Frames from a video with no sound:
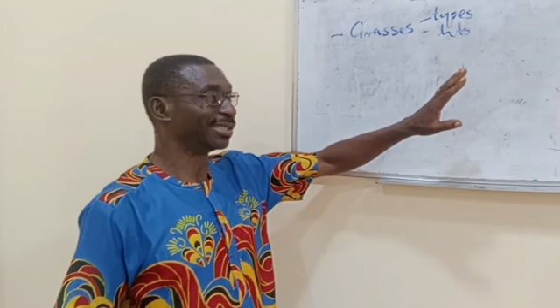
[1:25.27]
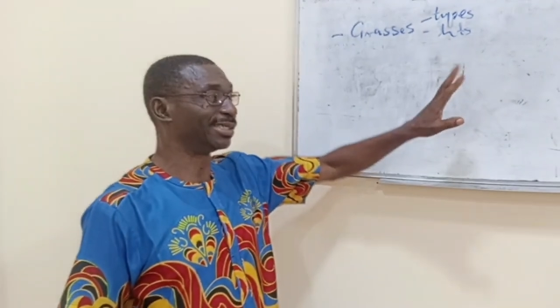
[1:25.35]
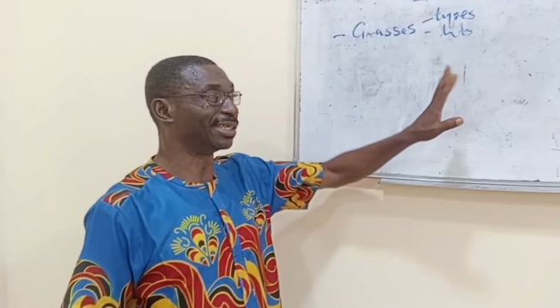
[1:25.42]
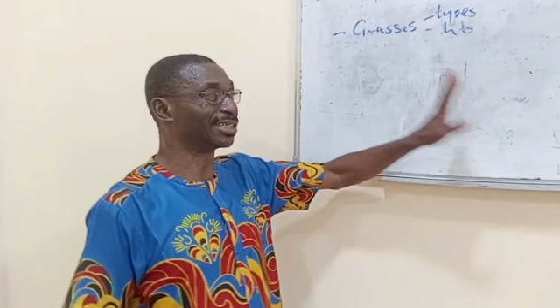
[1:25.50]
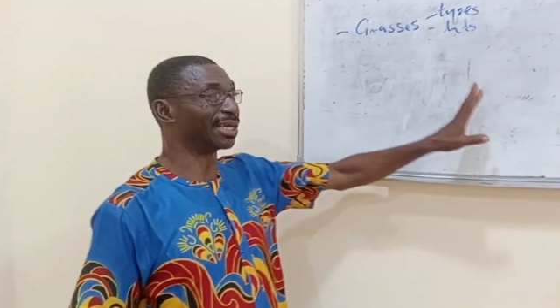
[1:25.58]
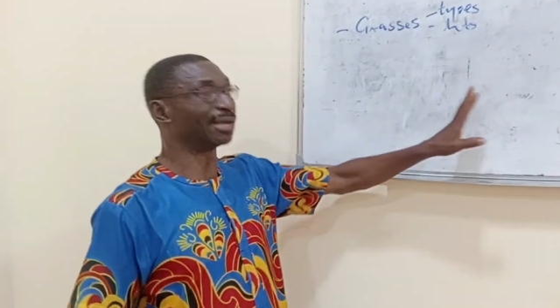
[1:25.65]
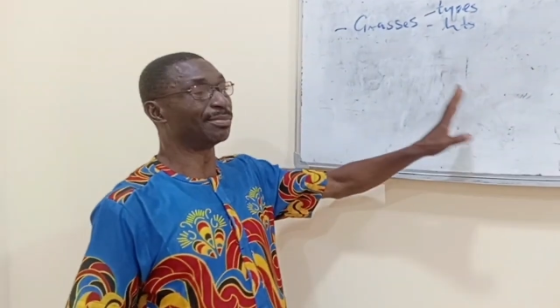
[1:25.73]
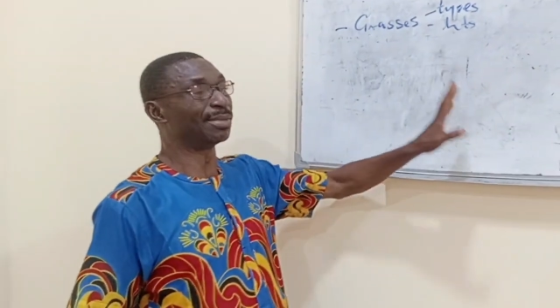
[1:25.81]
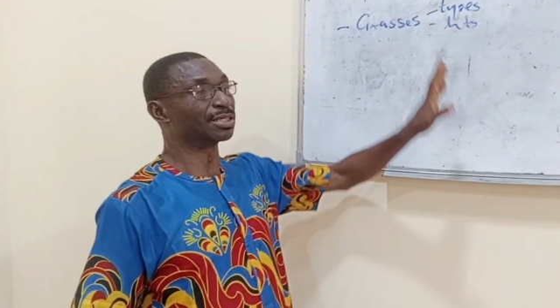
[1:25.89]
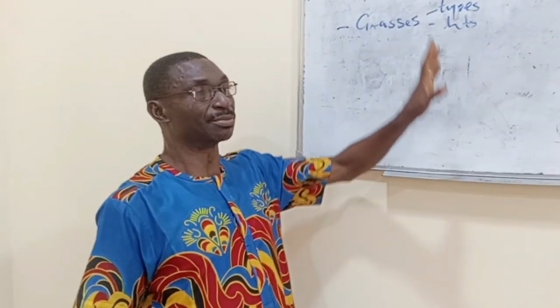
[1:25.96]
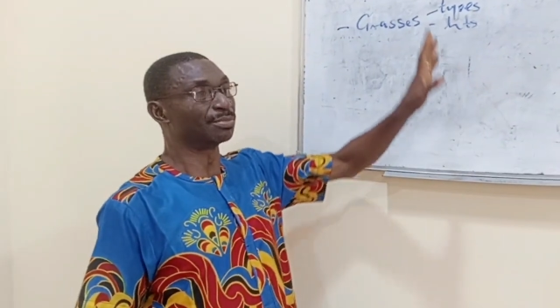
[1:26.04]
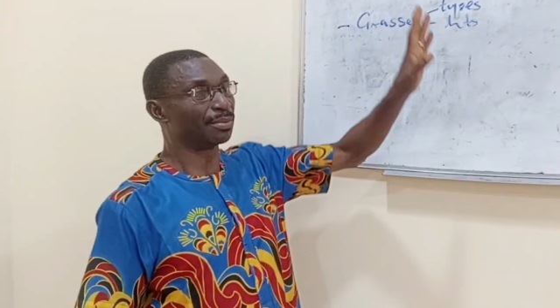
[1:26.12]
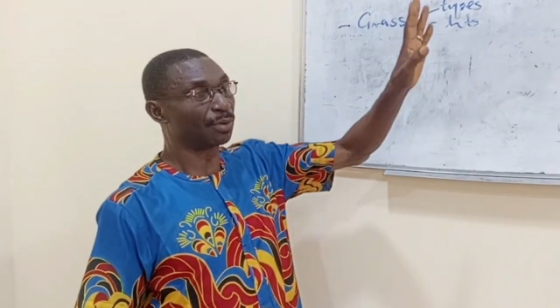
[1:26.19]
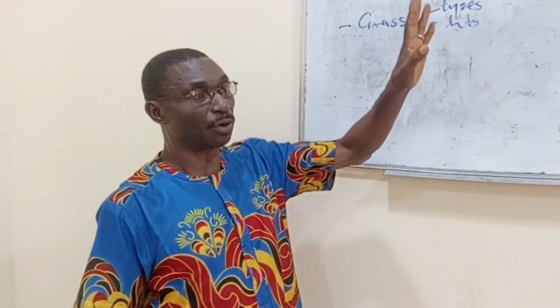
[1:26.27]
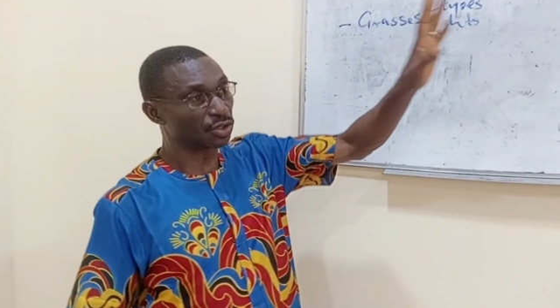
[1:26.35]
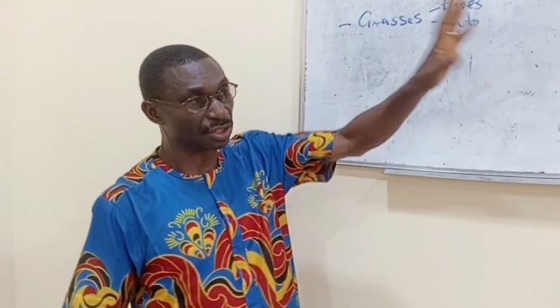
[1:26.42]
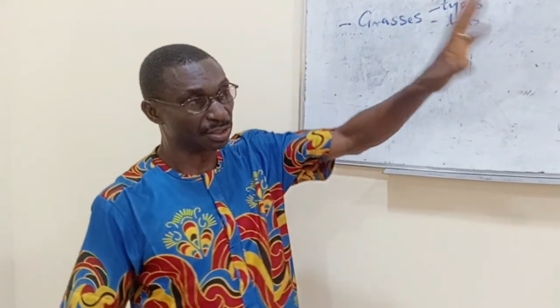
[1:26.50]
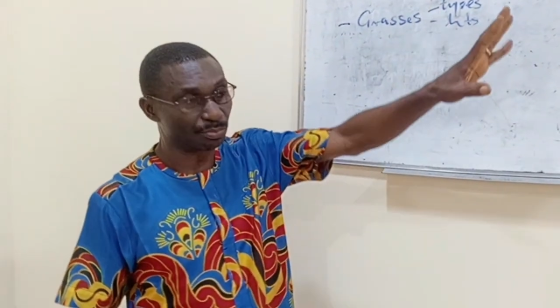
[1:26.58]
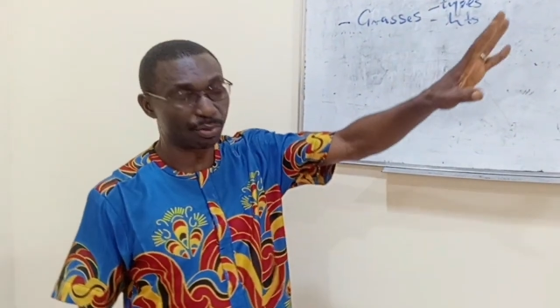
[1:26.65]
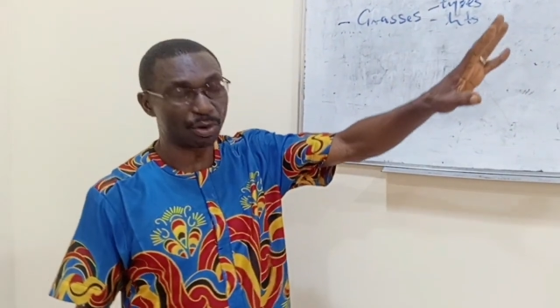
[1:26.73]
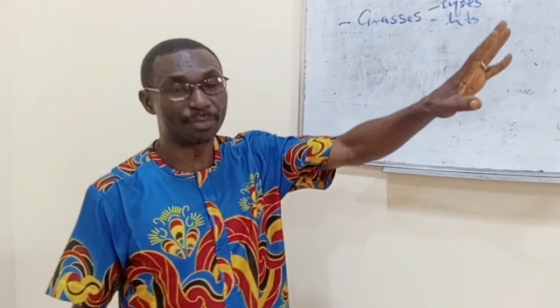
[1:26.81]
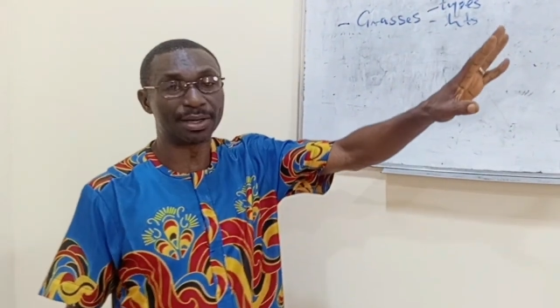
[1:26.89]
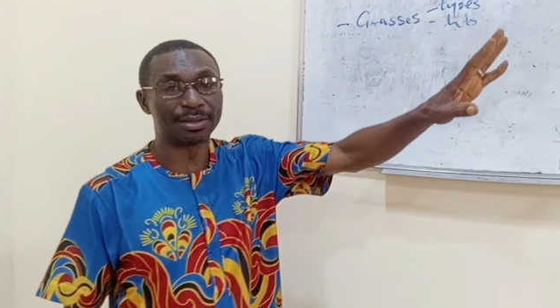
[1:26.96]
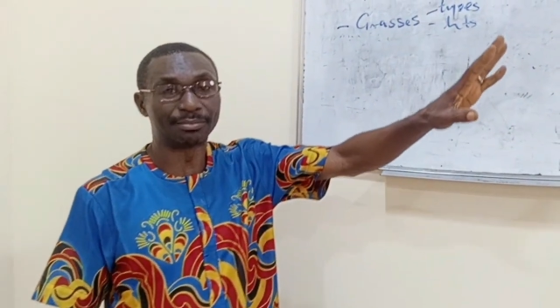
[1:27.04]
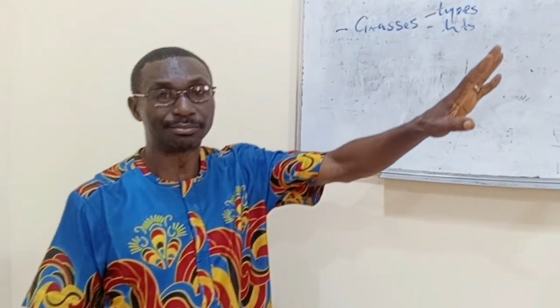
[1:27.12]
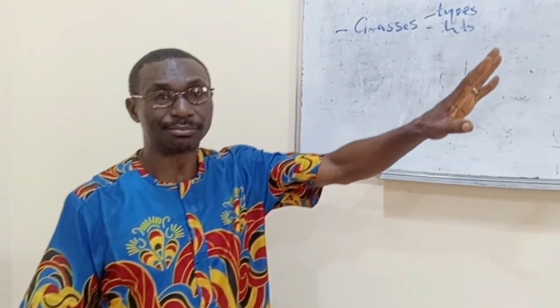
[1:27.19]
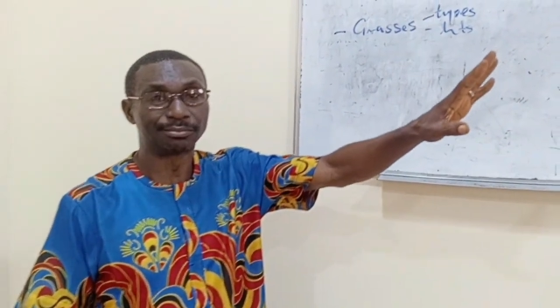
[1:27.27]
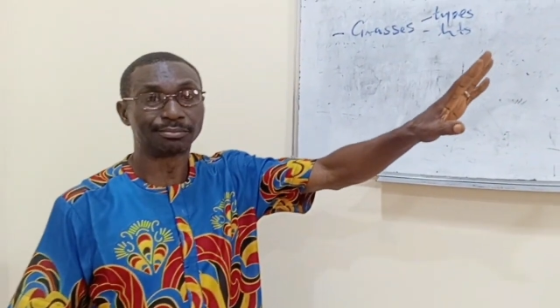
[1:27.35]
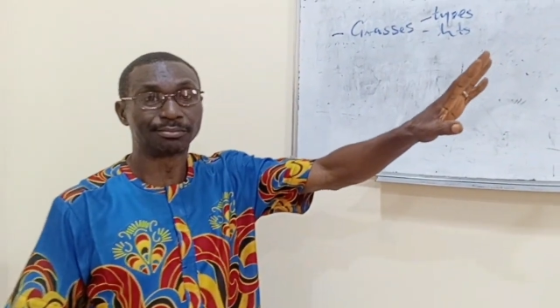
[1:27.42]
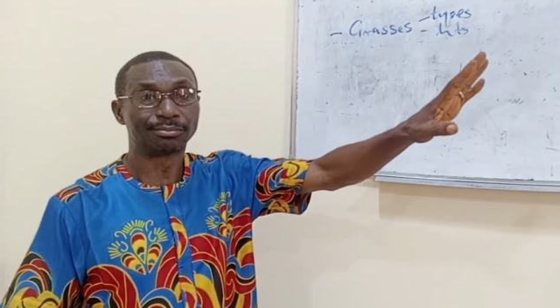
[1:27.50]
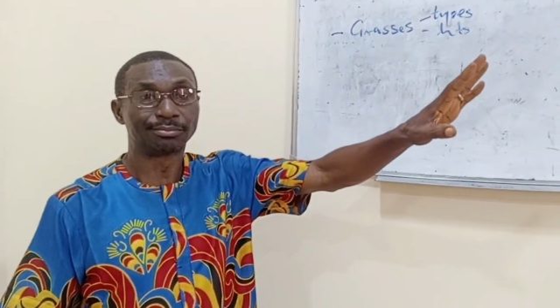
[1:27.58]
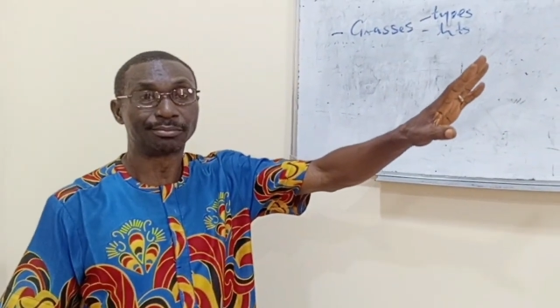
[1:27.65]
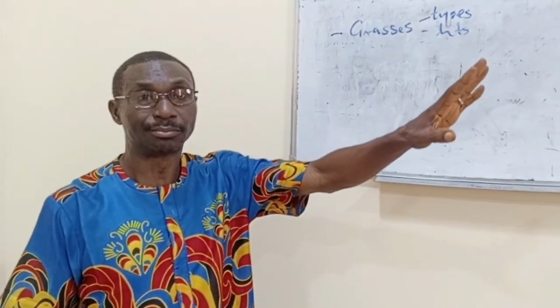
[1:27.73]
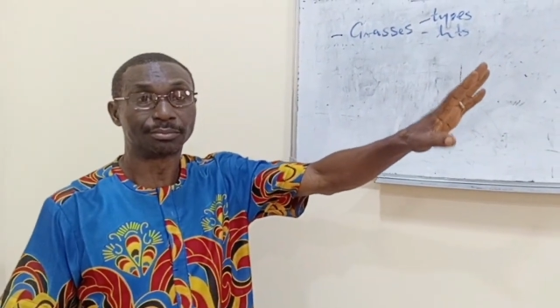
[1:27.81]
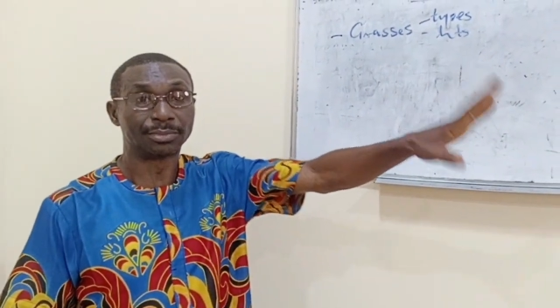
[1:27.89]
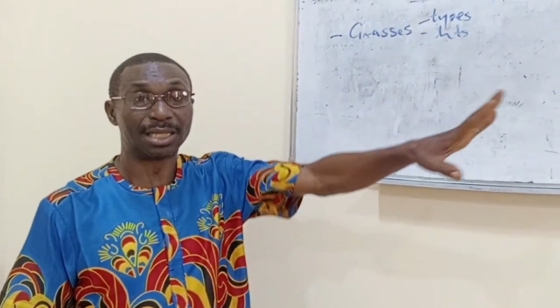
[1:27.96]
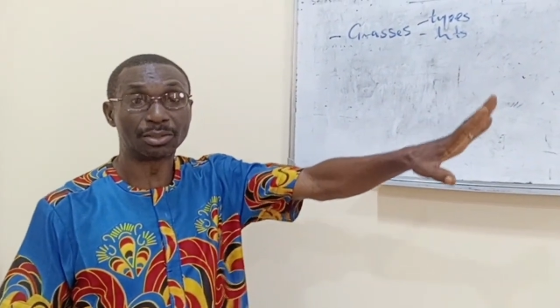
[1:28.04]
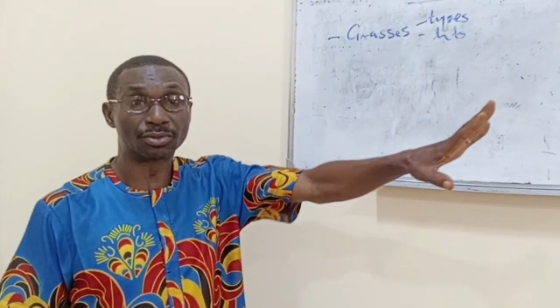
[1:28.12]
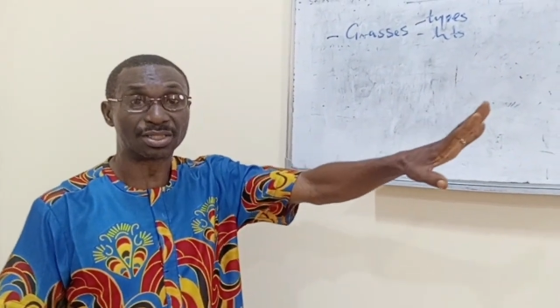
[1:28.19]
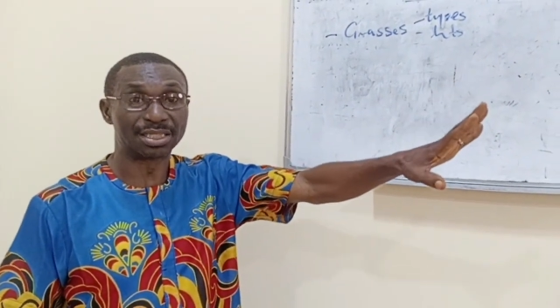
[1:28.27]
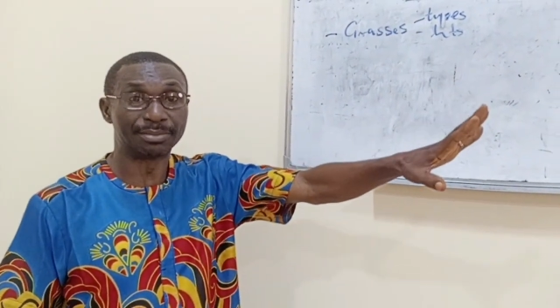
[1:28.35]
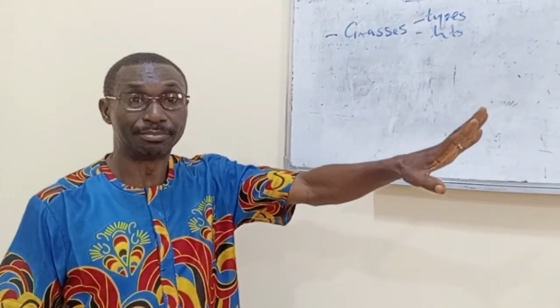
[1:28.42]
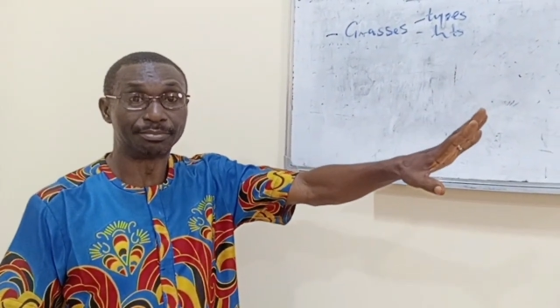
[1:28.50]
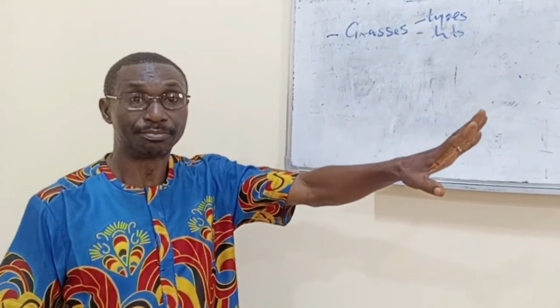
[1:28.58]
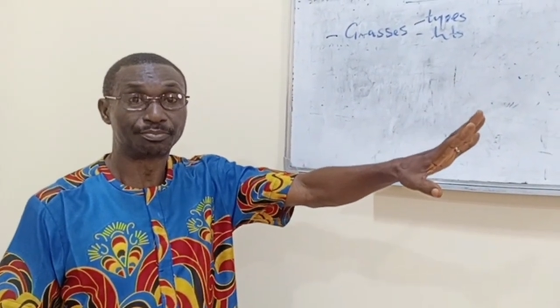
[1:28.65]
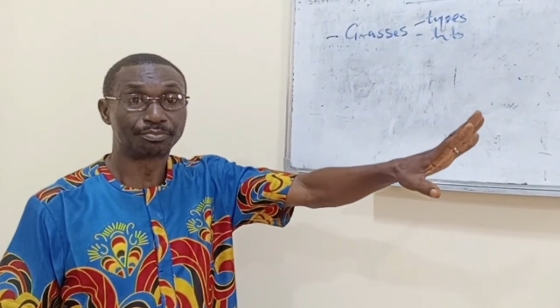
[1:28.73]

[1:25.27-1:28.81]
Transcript: the sediments may be causing problem downstream.